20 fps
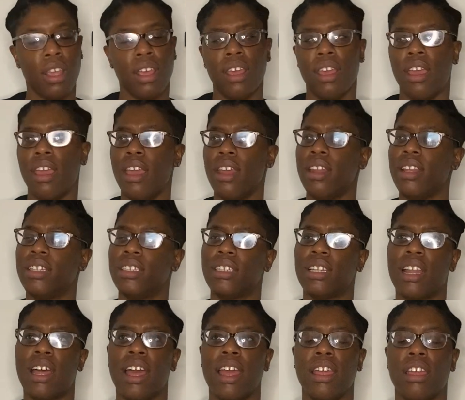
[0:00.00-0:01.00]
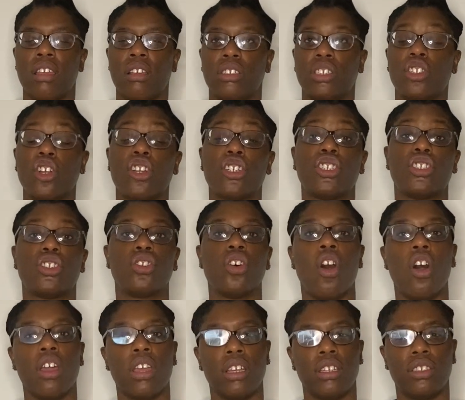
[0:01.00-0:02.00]
Hannah's like starts
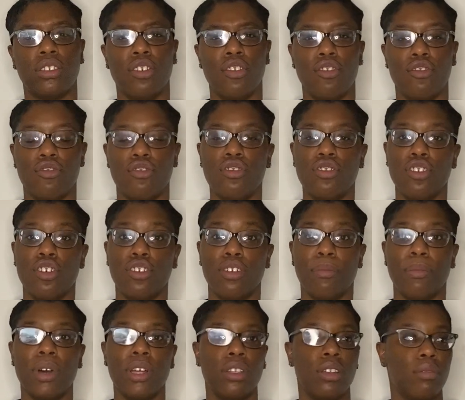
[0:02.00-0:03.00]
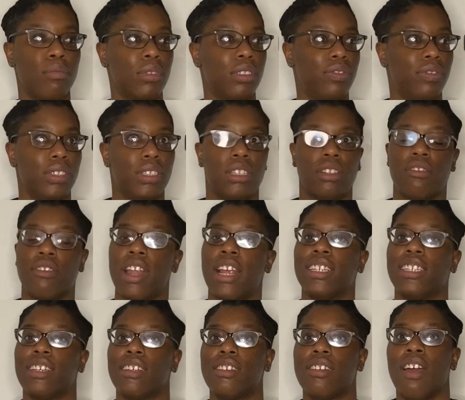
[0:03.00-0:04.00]
talking. So you know the mother almost
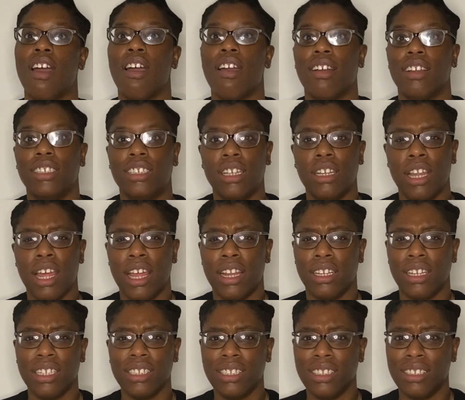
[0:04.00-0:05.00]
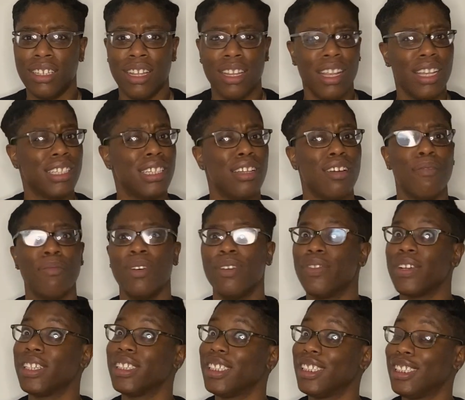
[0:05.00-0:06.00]
crashed the car. She's like, did this little
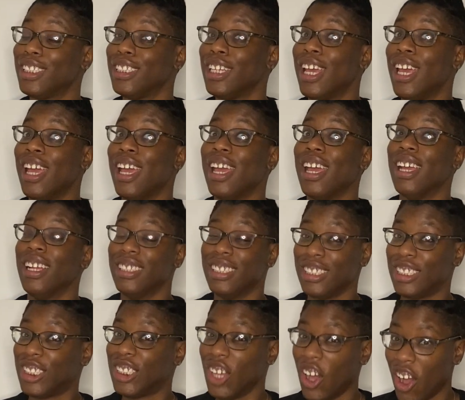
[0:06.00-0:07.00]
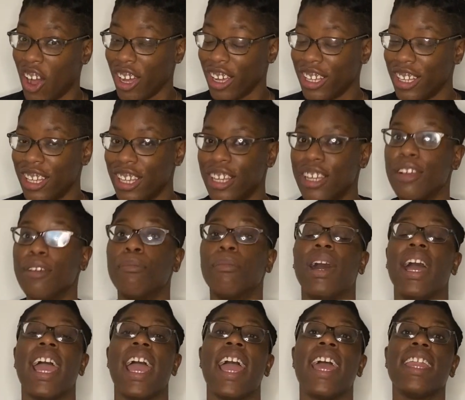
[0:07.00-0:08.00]
motherfucker just talk?
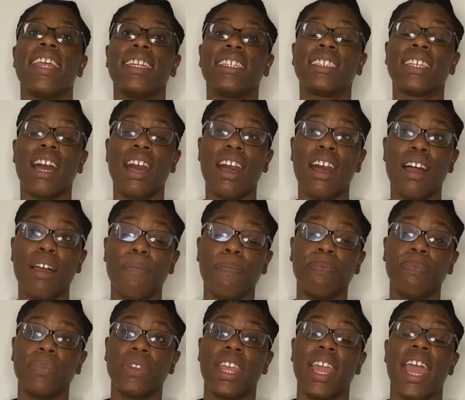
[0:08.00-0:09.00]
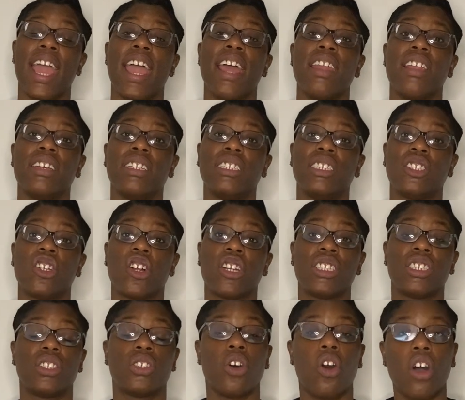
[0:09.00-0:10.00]
But anytime Hannah
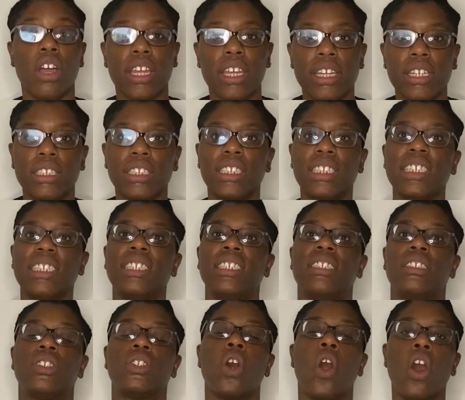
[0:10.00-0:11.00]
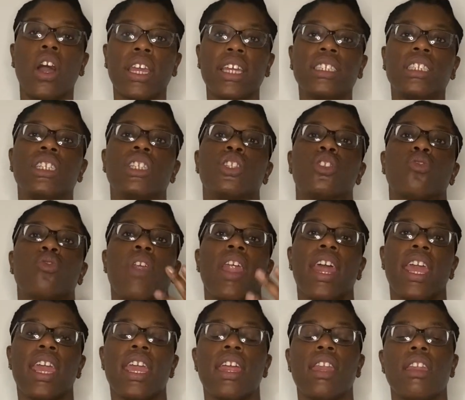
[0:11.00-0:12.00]
starts talking, she's talking to
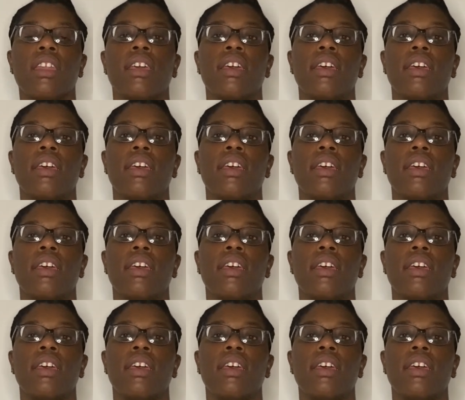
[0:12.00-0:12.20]
threaten